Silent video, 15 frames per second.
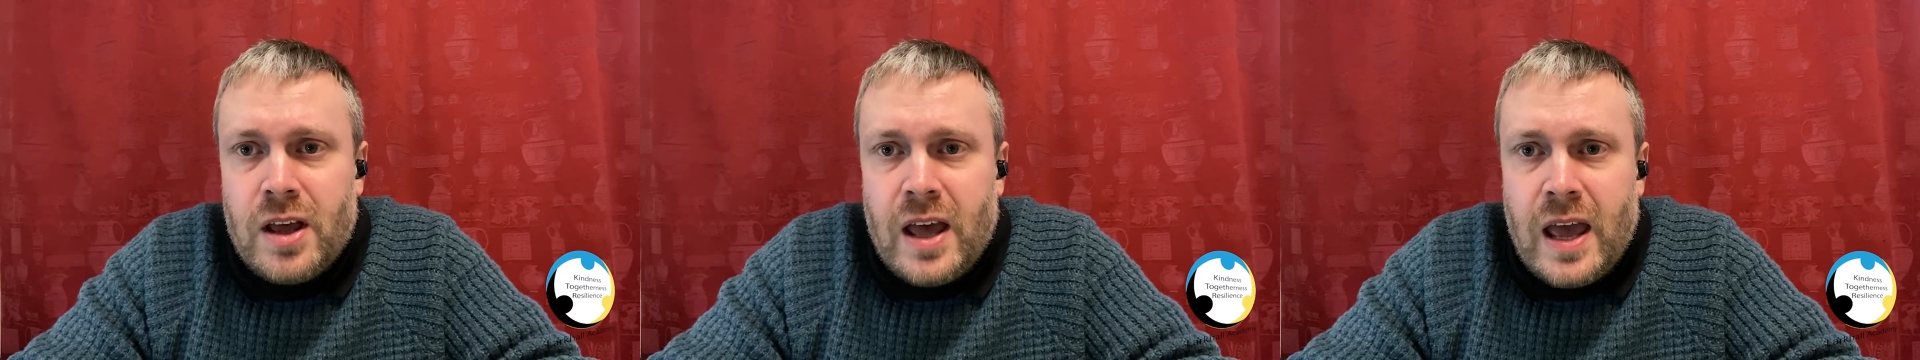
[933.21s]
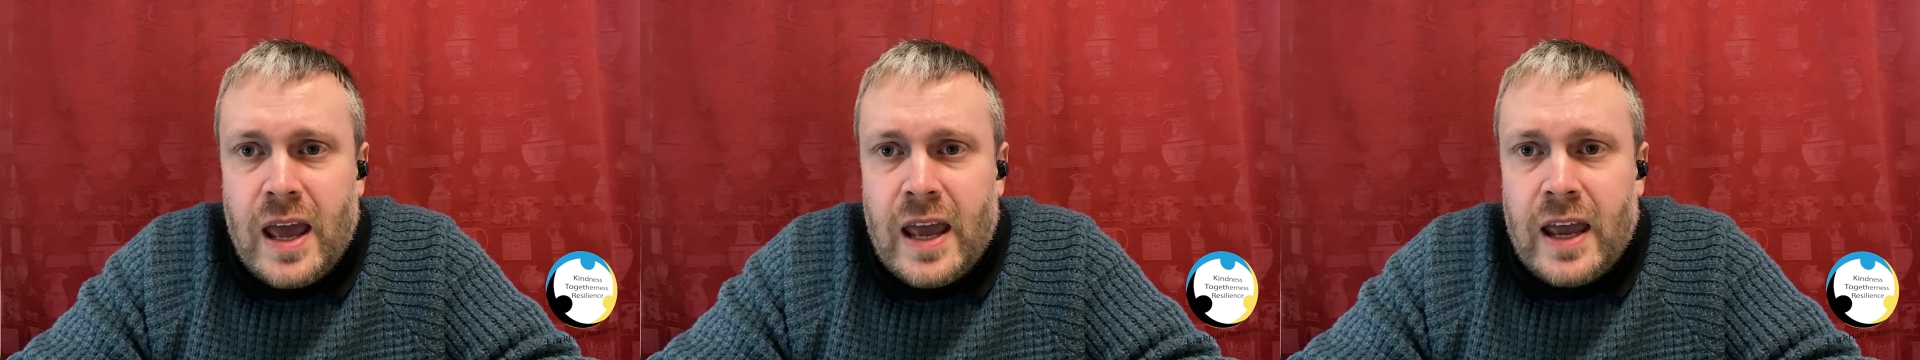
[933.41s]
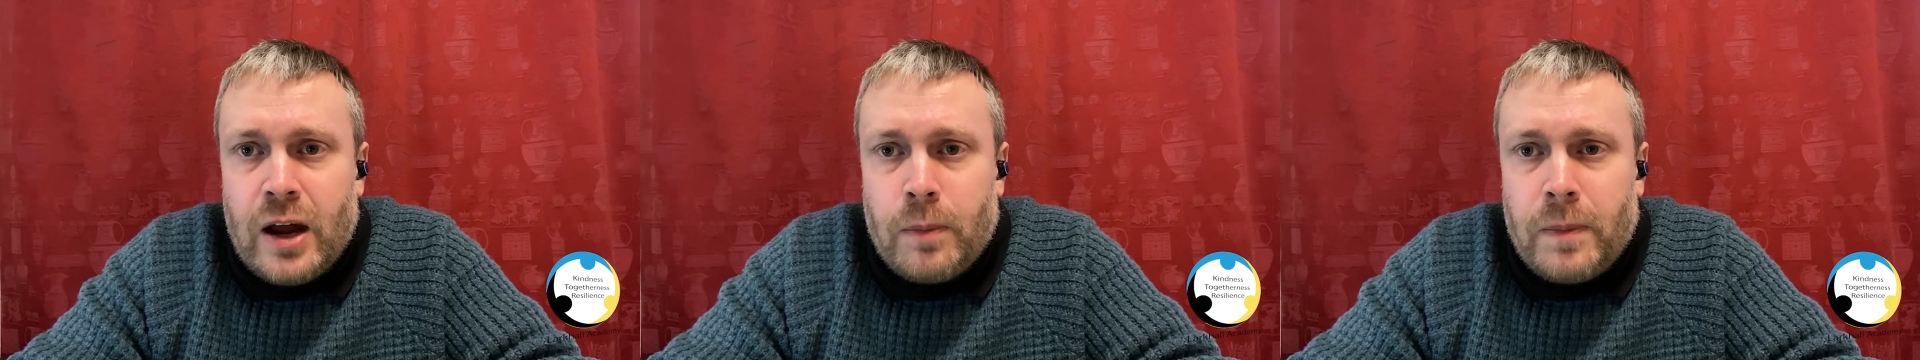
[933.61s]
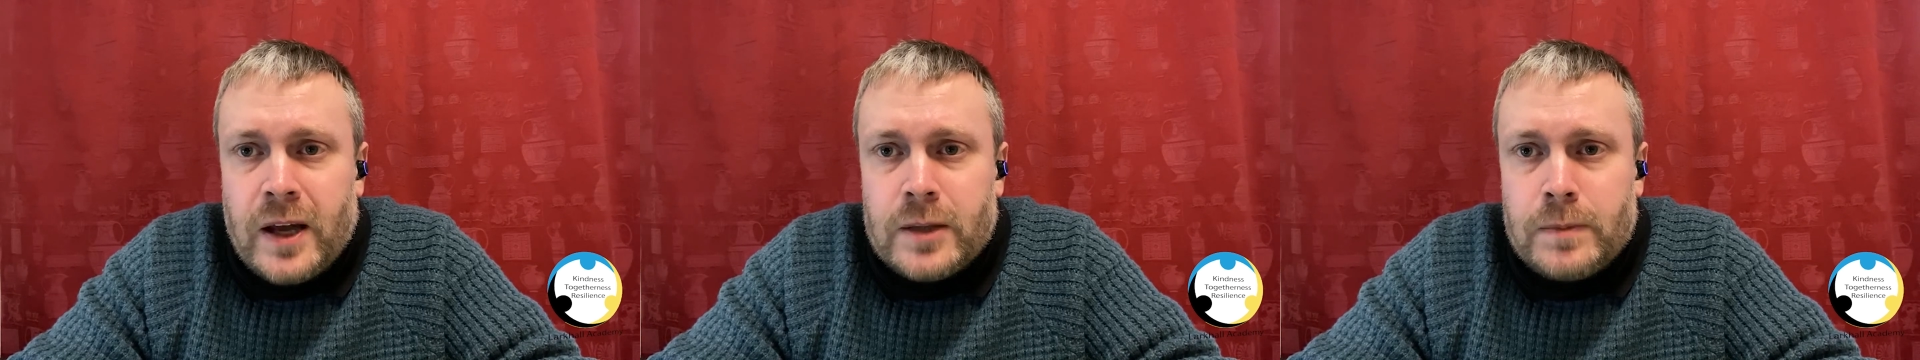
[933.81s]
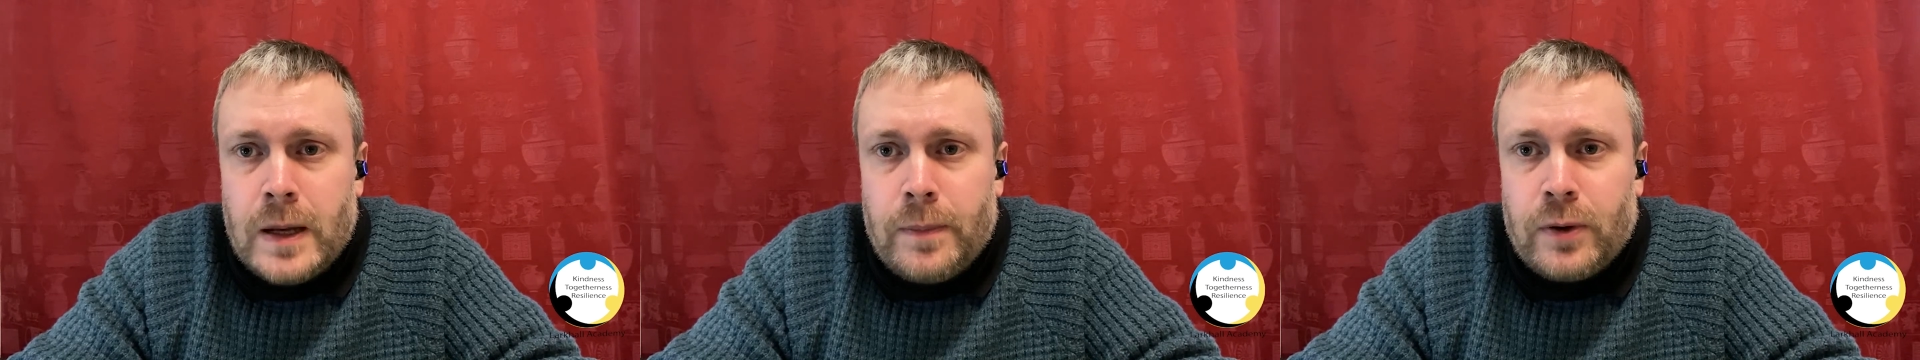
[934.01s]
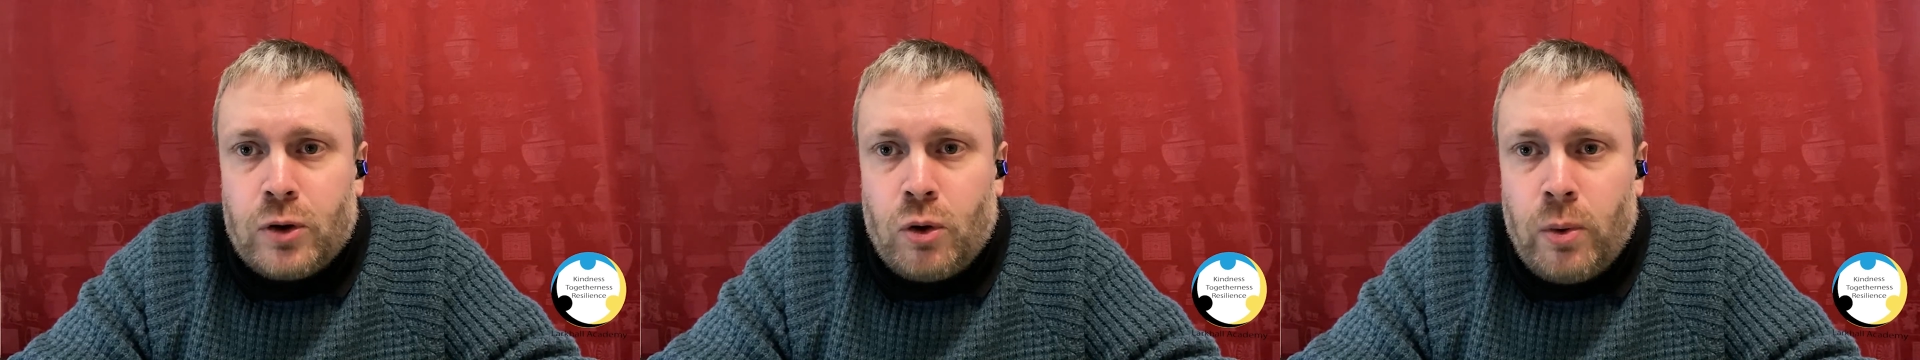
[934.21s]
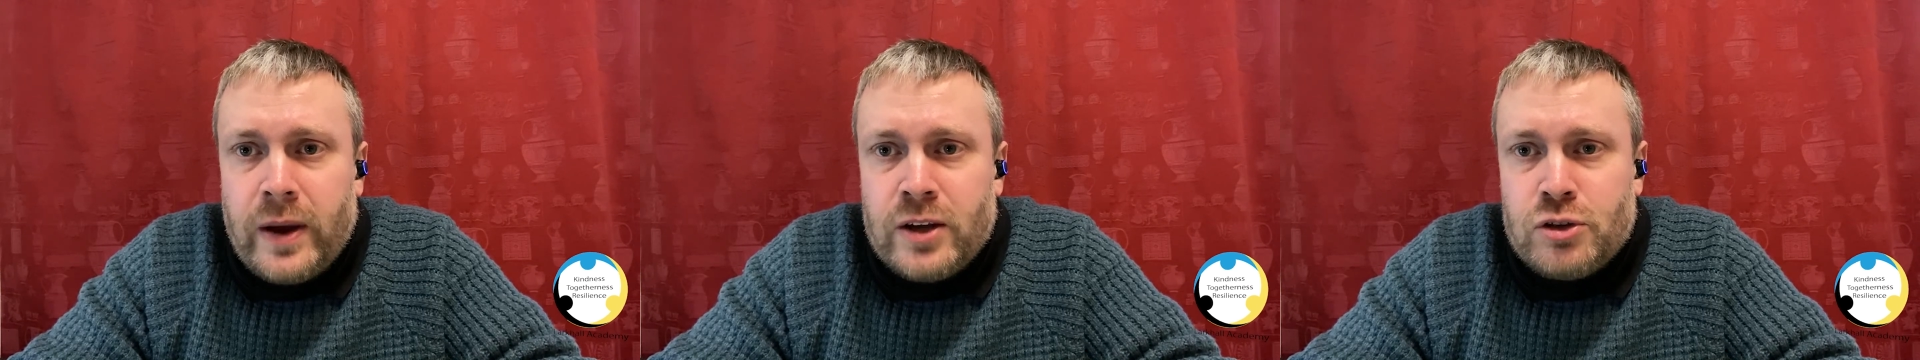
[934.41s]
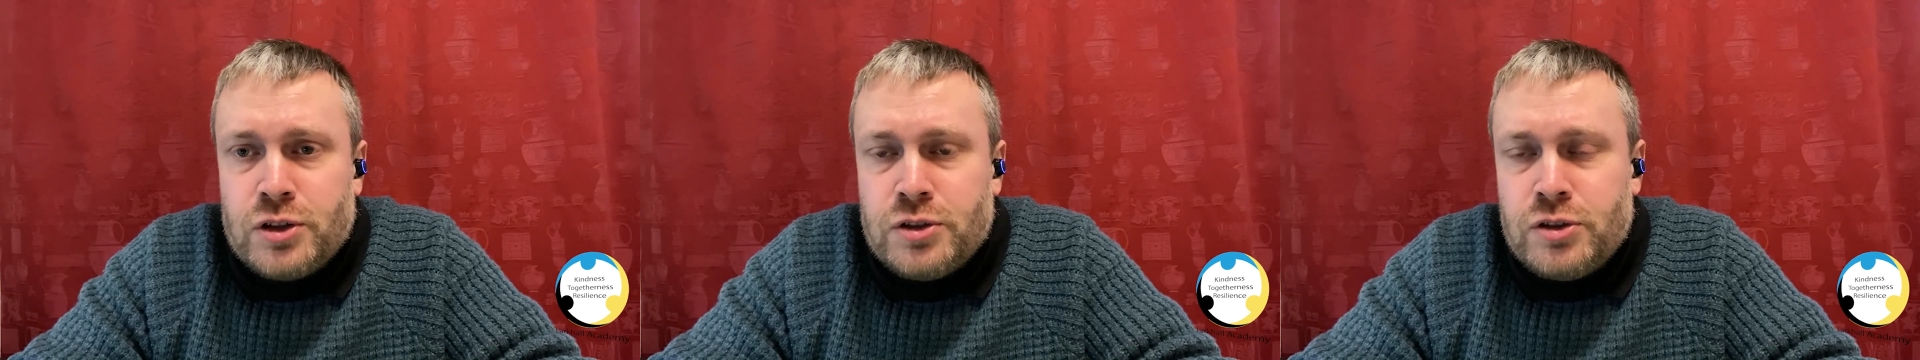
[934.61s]
or past paper
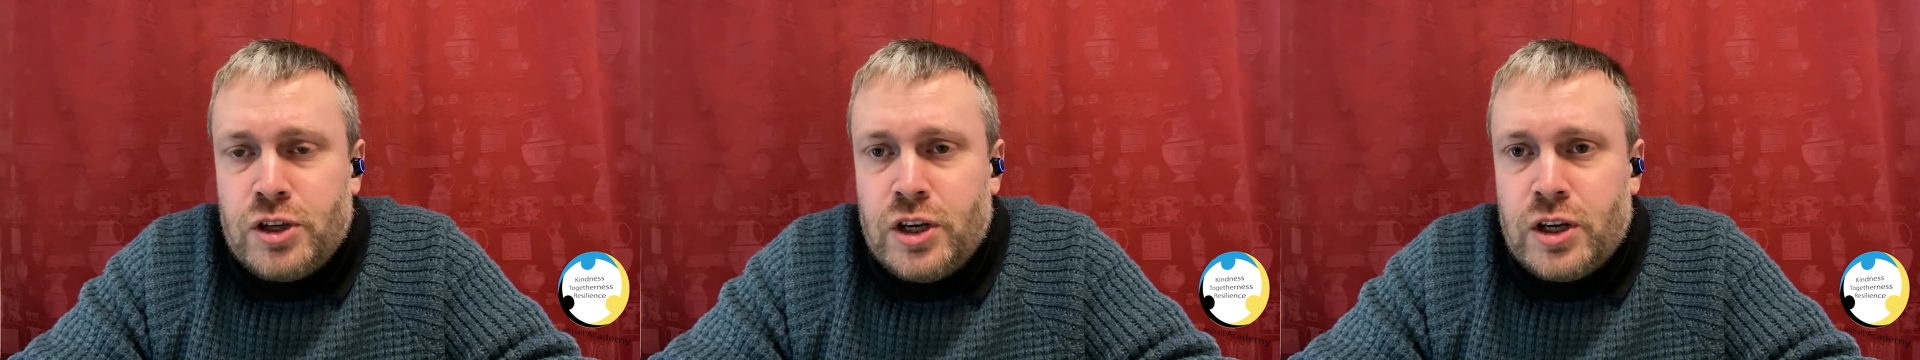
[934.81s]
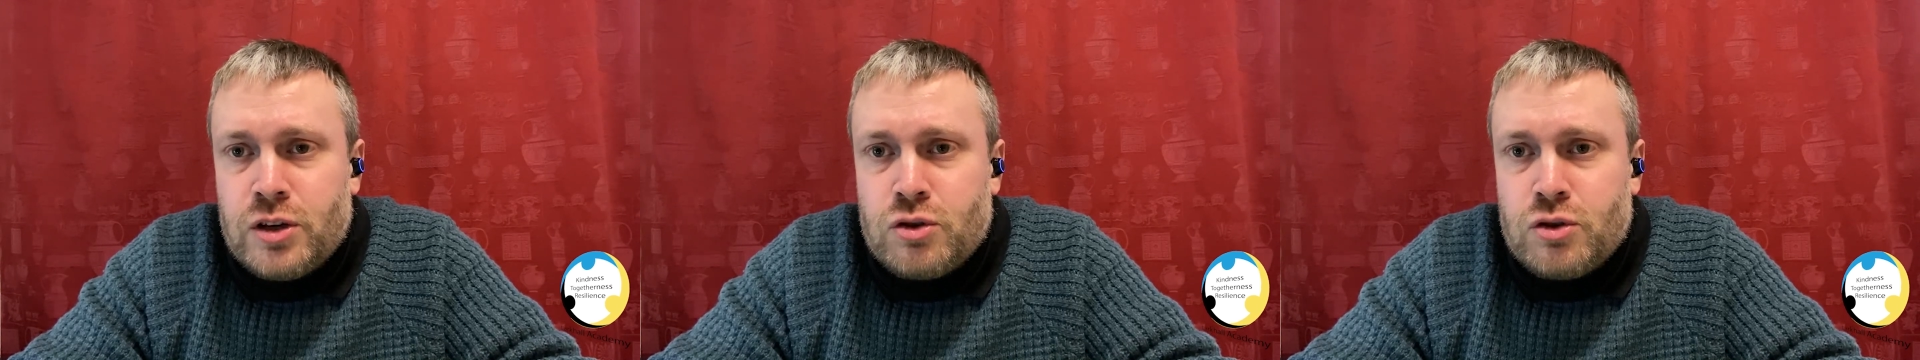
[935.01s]
questions that you can